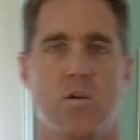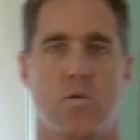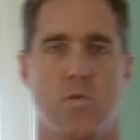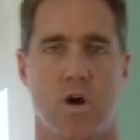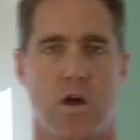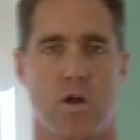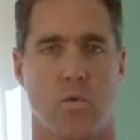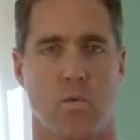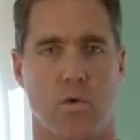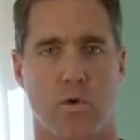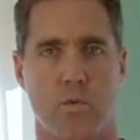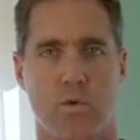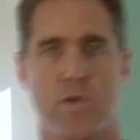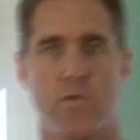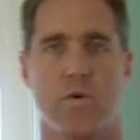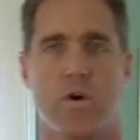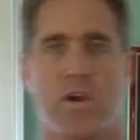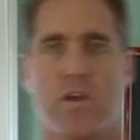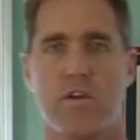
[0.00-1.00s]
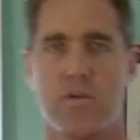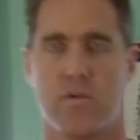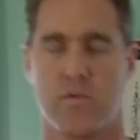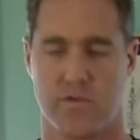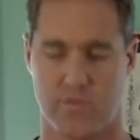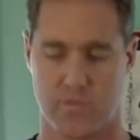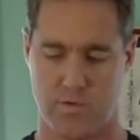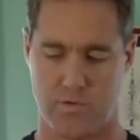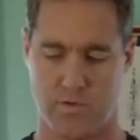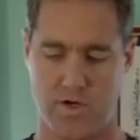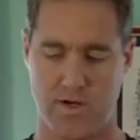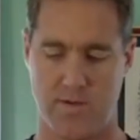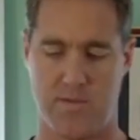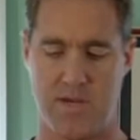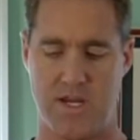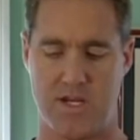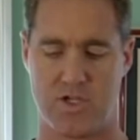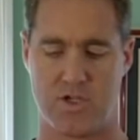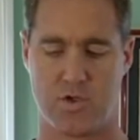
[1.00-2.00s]
Well, what we want to do is we want to
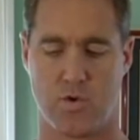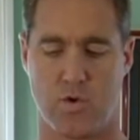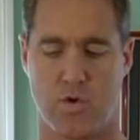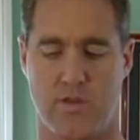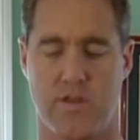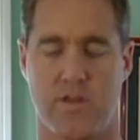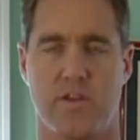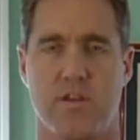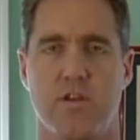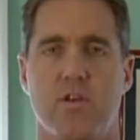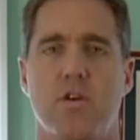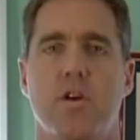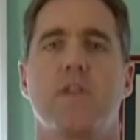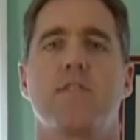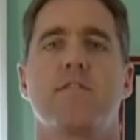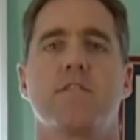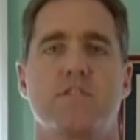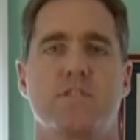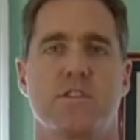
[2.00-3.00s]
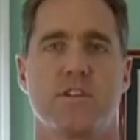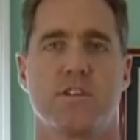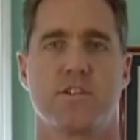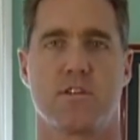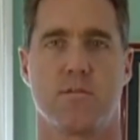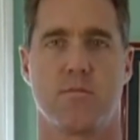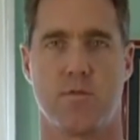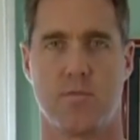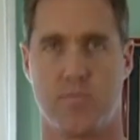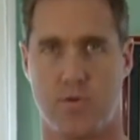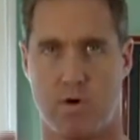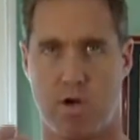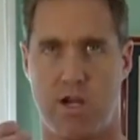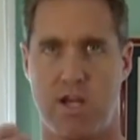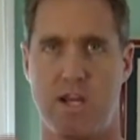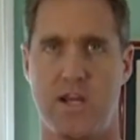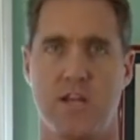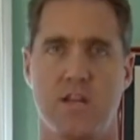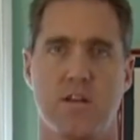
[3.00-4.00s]
make sure that the nervous system, the
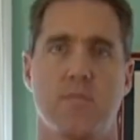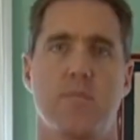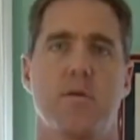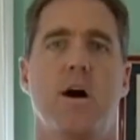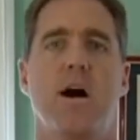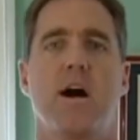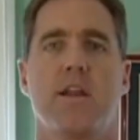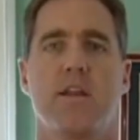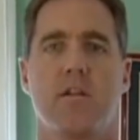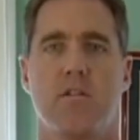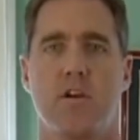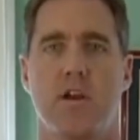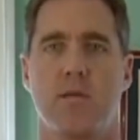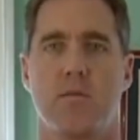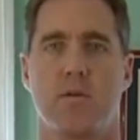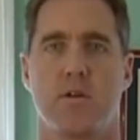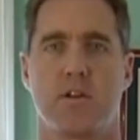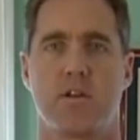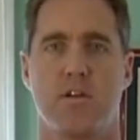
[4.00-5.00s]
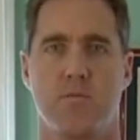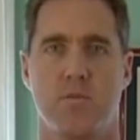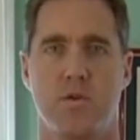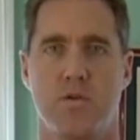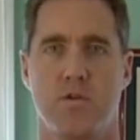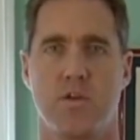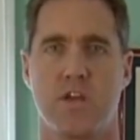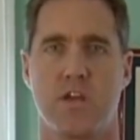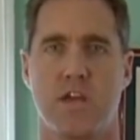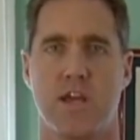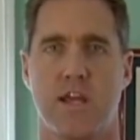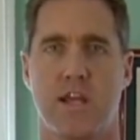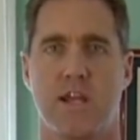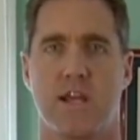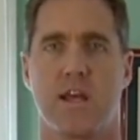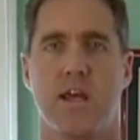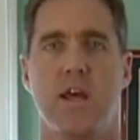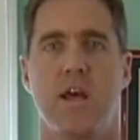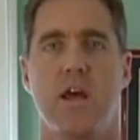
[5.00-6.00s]
brain and the body are able to
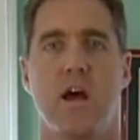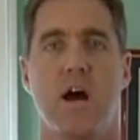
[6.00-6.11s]
communicate